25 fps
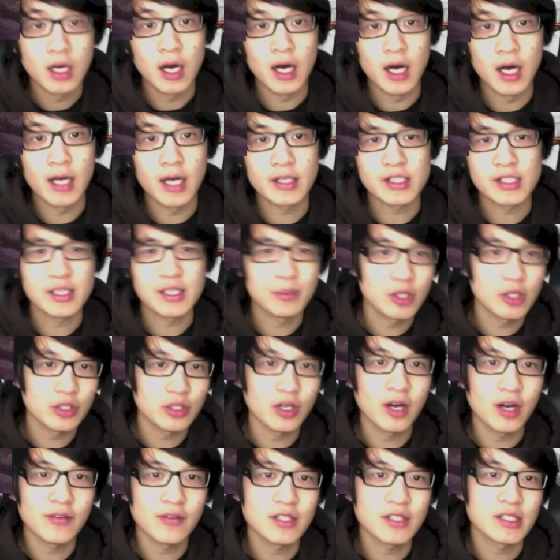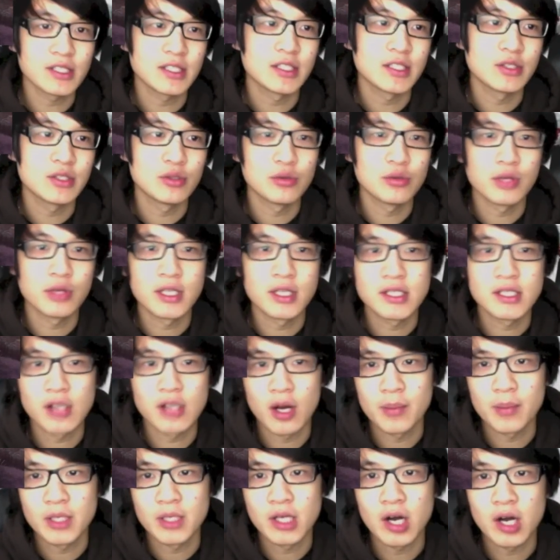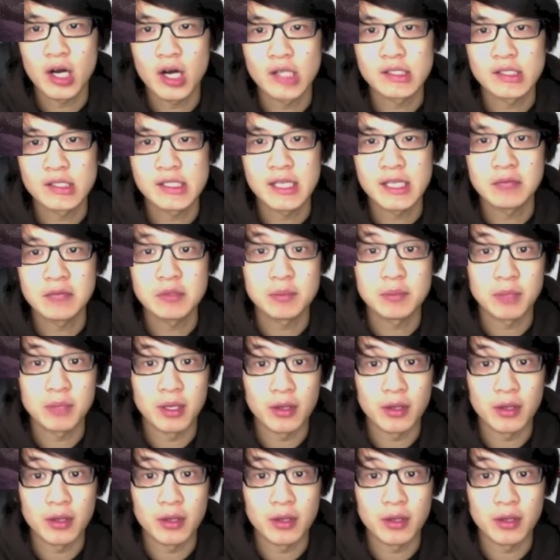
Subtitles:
Similar, obviously, to the zombie concept,